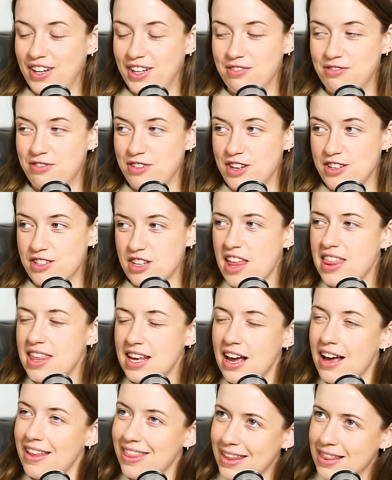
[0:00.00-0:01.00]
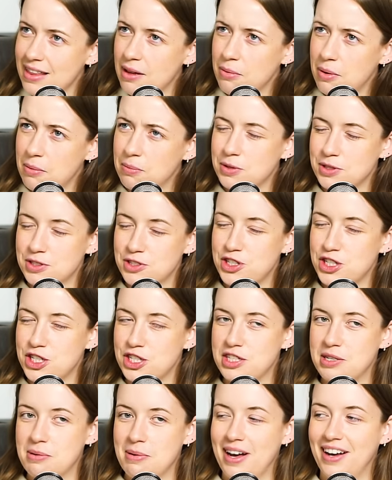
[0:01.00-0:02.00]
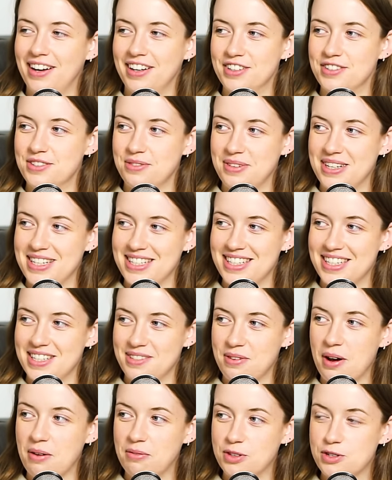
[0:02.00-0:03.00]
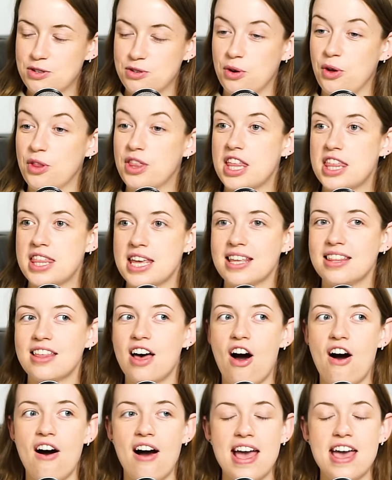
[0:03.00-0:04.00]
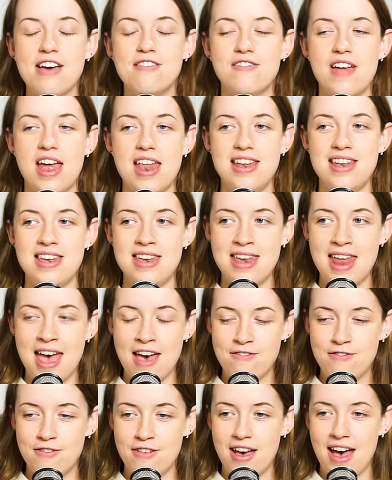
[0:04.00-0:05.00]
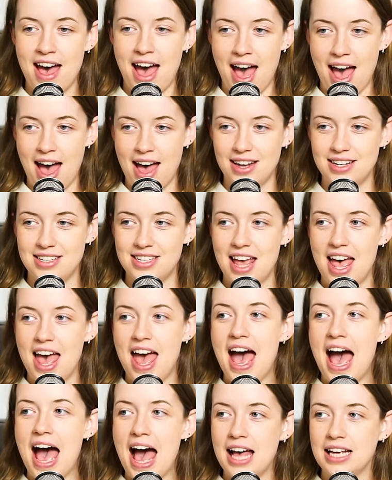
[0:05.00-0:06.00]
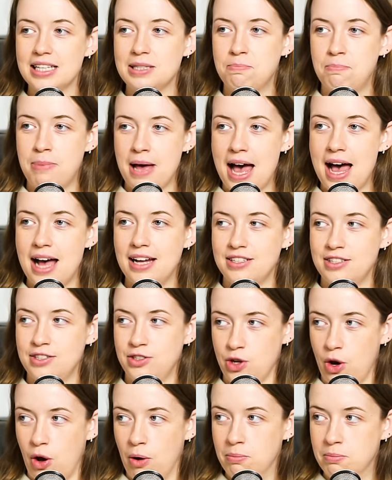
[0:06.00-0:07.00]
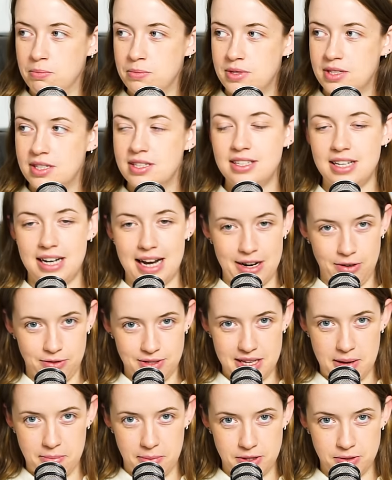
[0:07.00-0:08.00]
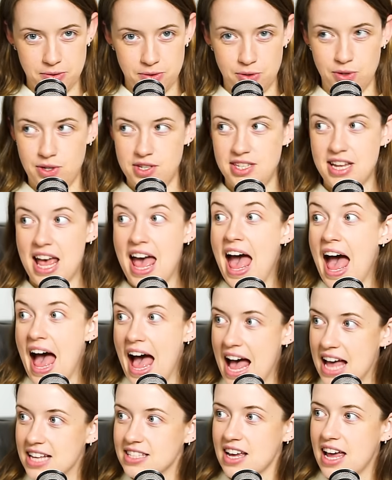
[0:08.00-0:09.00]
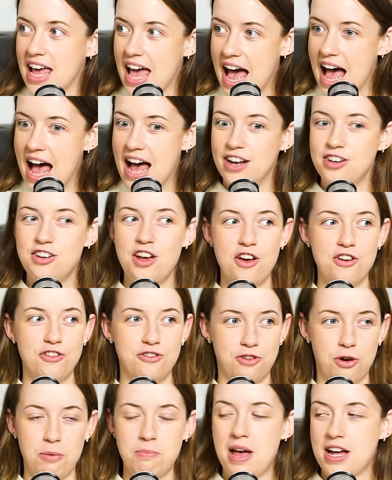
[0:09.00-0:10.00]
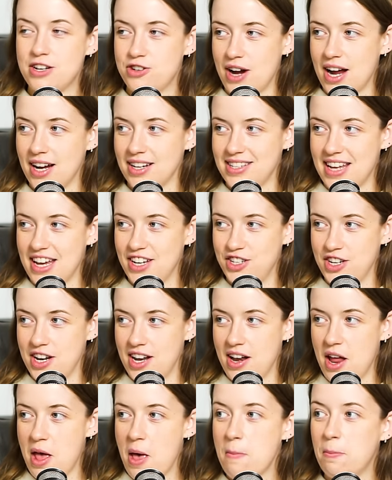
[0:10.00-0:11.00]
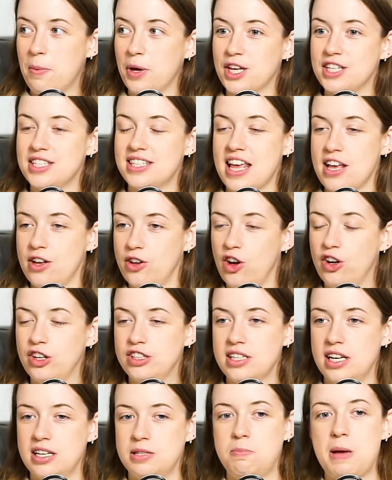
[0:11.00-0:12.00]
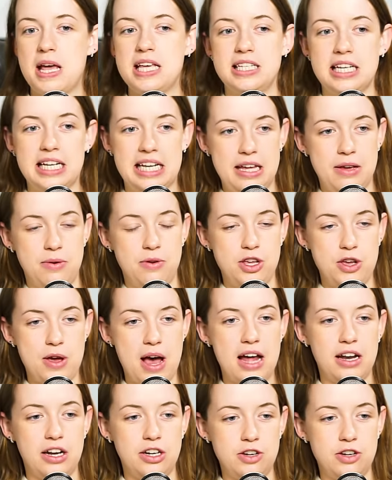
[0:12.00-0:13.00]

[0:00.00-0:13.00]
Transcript: confused. I think that one was just about 100 meters, but I'm not sure. The thing that I have never had as bad DOMS, delayed onset muscle soreness, as I had from that track session, because they got us basically, you rotated